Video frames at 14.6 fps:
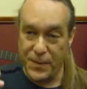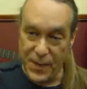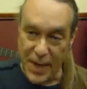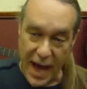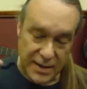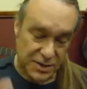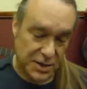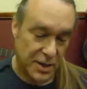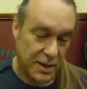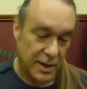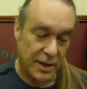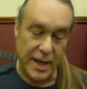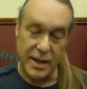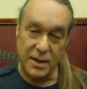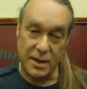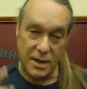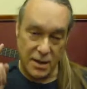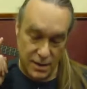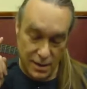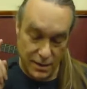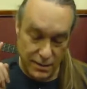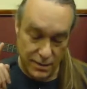that's going to get,
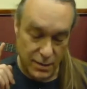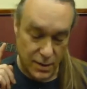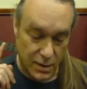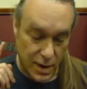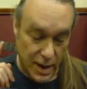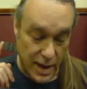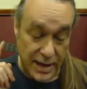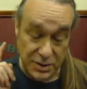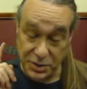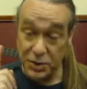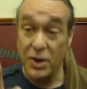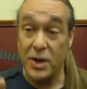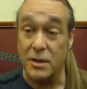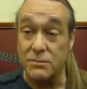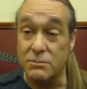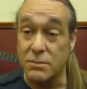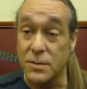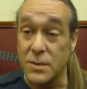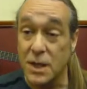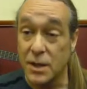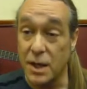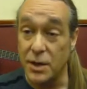and should
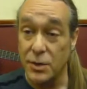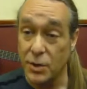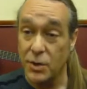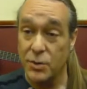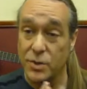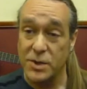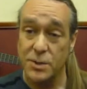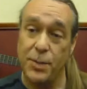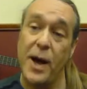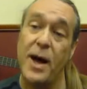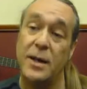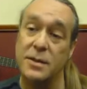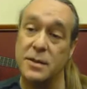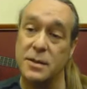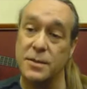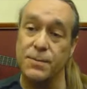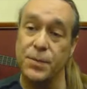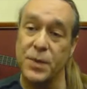get, good response.